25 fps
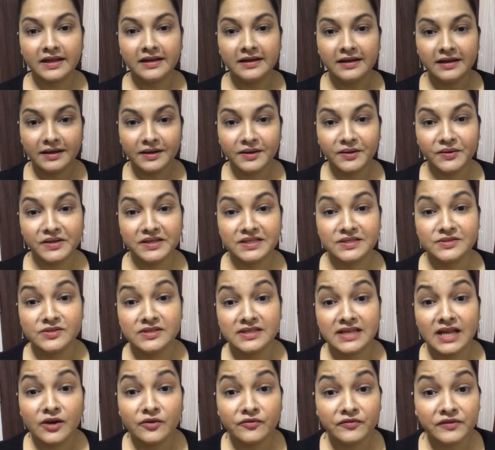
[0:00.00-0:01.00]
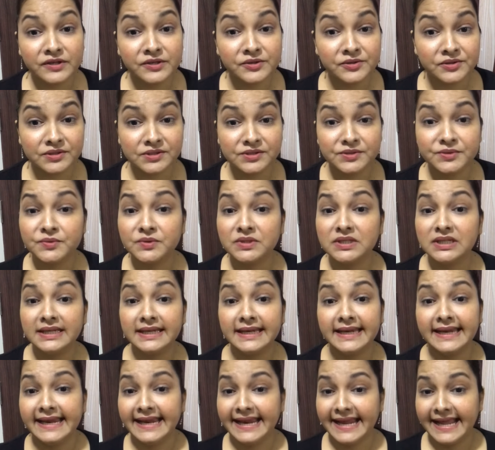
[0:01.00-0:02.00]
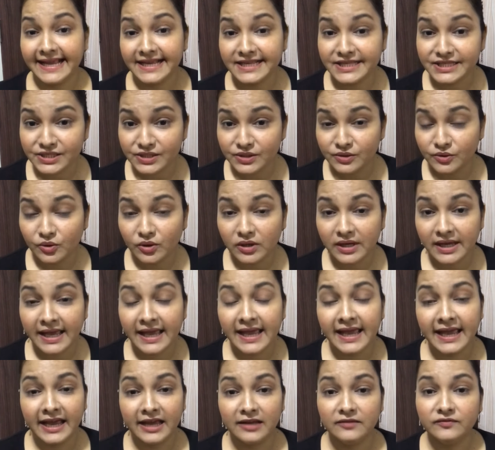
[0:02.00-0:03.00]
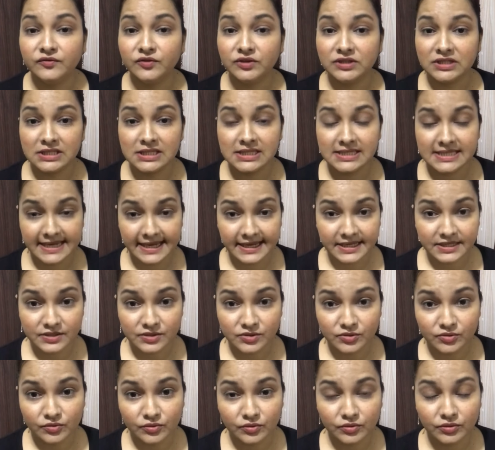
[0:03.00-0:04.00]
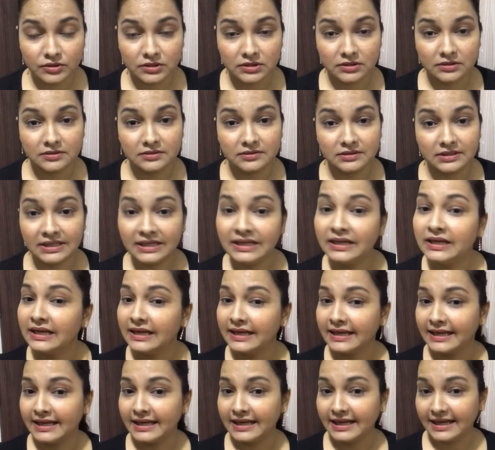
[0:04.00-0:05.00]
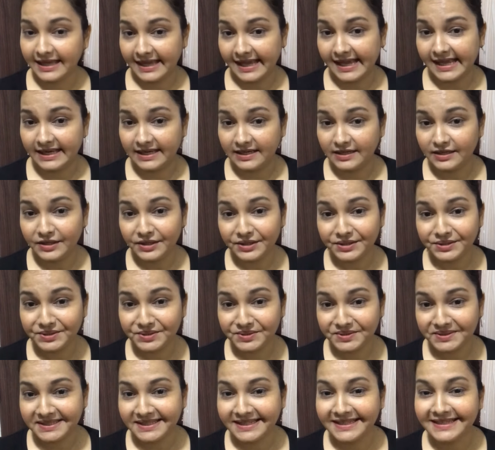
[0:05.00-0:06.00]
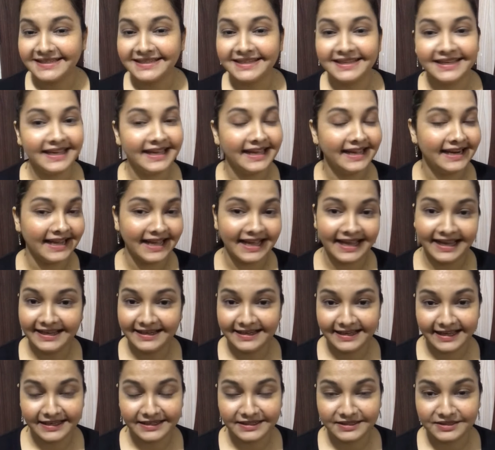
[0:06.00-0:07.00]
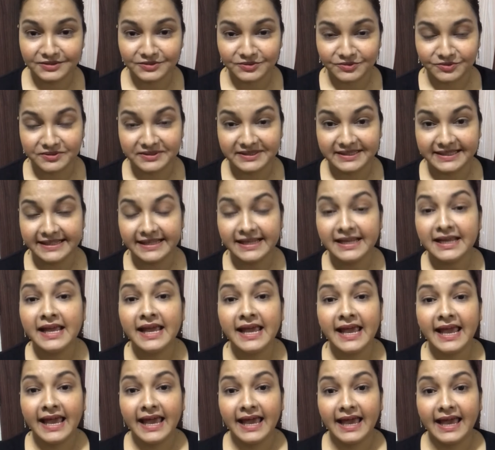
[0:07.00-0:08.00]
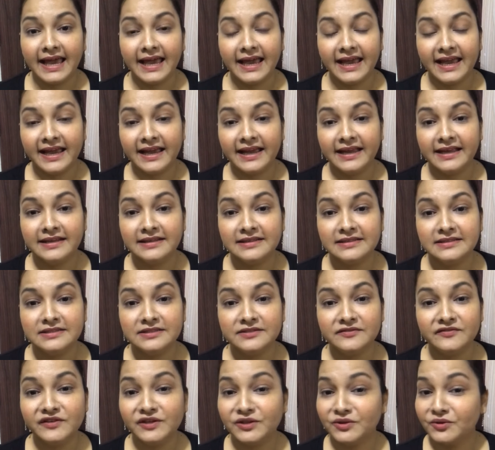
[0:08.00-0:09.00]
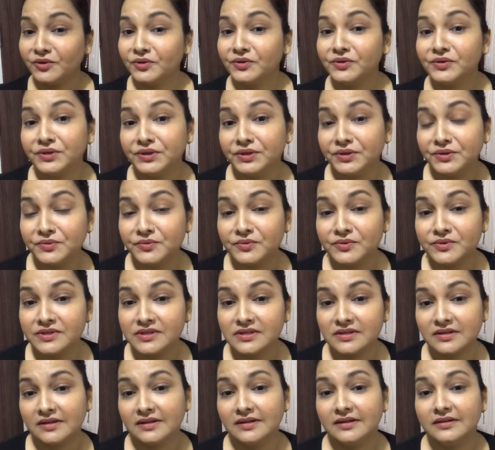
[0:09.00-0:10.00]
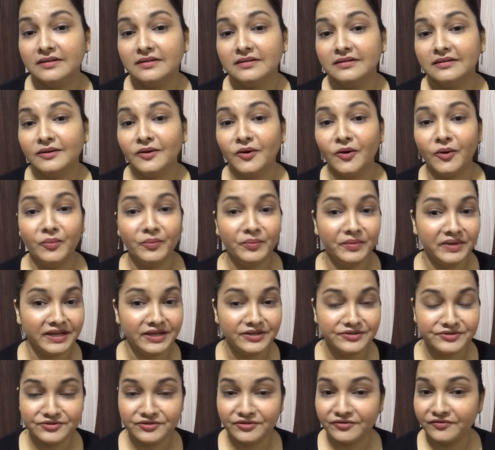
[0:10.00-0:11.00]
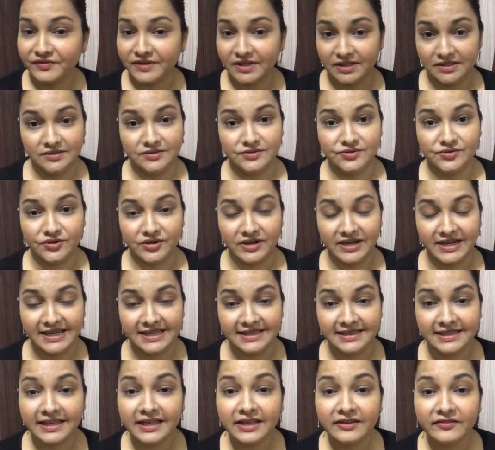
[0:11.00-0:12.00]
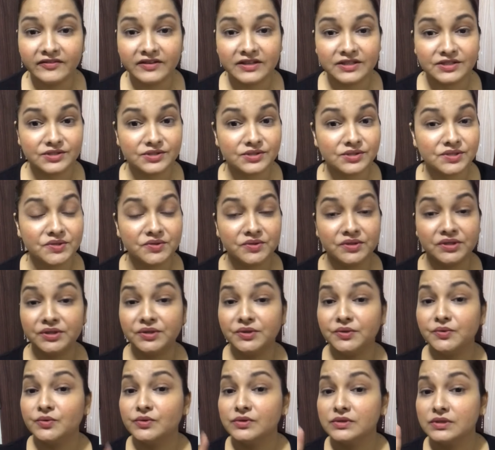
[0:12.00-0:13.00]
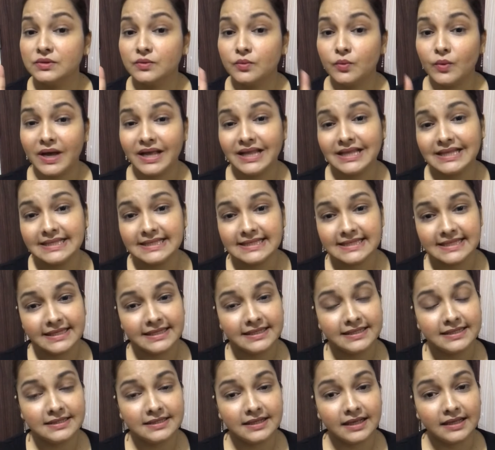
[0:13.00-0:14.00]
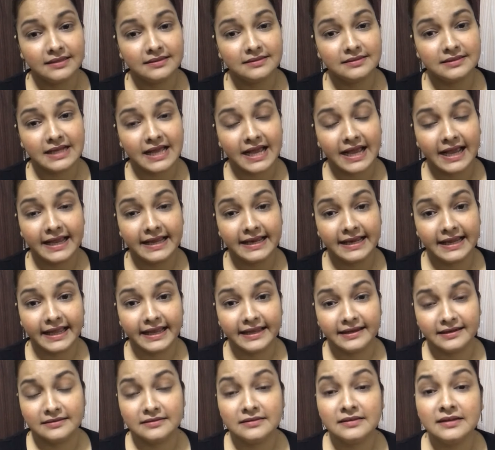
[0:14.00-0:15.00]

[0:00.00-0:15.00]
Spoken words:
Okay, so now we're gonna do the next look, and for this next look, again, you need an eyeliner only, and we are not going to use a combination of colors or anything. We are just going to use one single colored eyeliner,